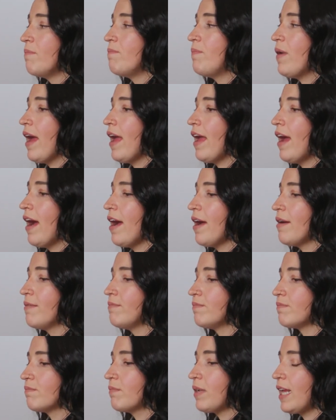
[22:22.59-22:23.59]
But
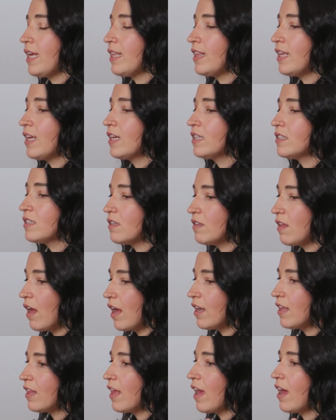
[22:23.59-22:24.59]
I think it's a
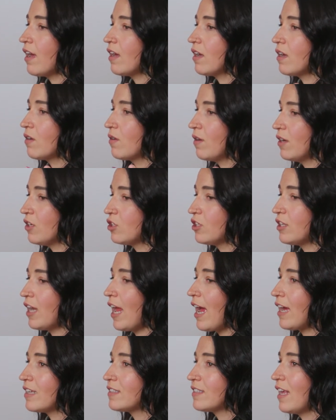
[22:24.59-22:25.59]
lot of that question
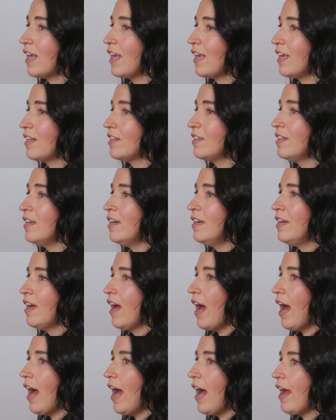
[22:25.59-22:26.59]
asking, and
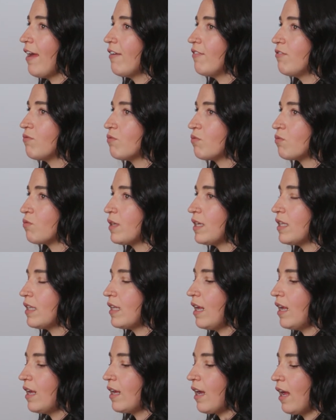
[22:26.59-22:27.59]
I've
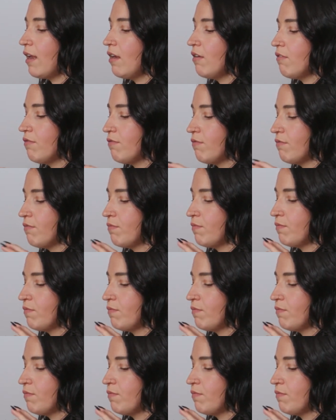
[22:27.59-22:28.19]
really kind of,